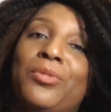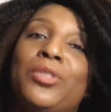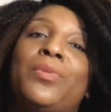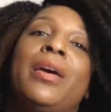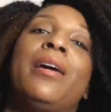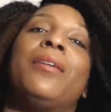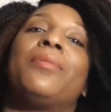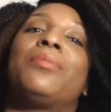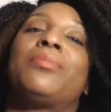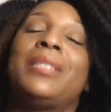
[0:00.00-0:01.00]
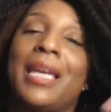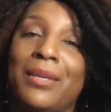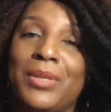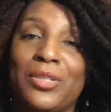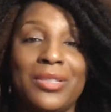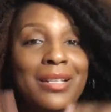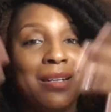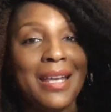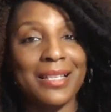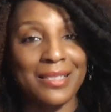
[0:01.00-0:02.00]
which will help take me to the
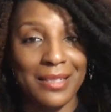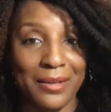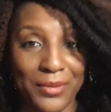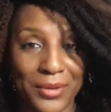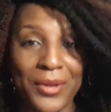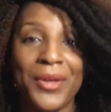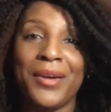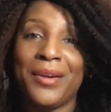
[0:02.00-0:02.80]
next level